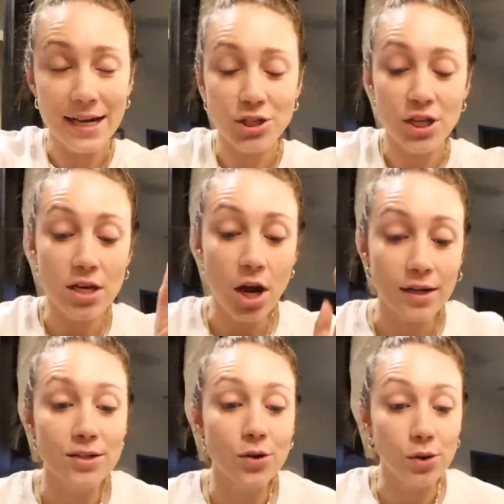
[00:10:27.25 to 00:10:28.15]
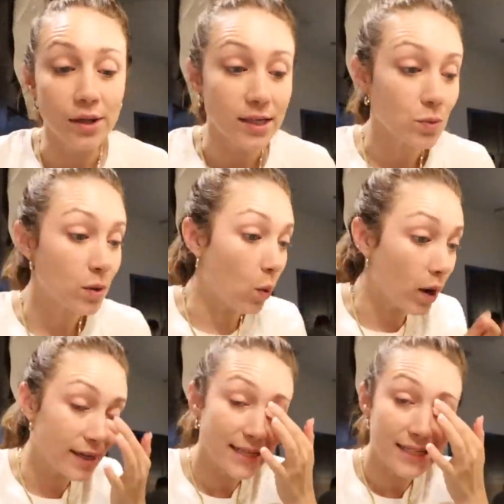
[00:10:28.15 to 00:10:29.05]
actually not as early as we
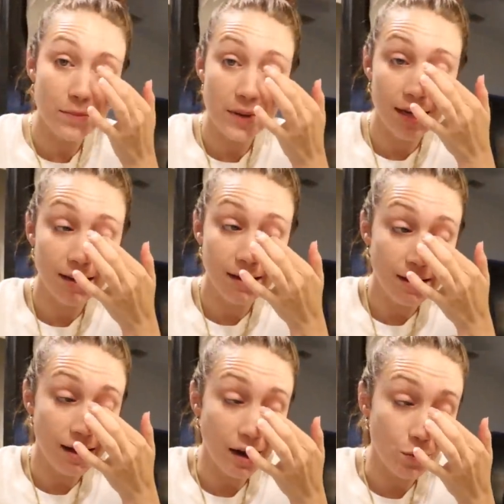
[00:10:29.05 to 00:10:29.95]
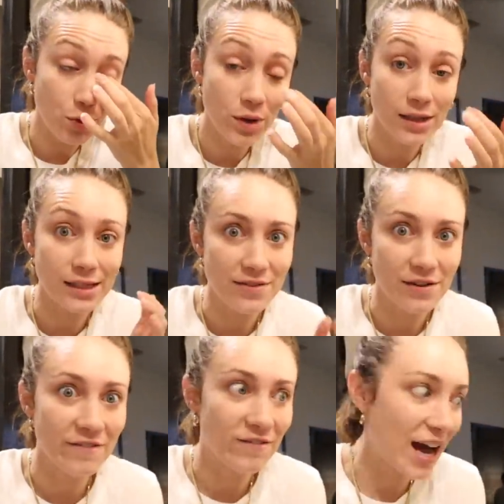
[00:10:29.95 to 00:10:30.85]
wanted it to be. Uh, we wanted to leave
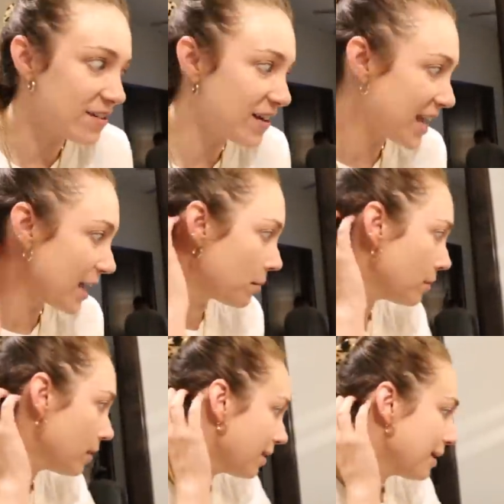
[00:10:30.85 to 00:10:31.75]
at 5 a.m.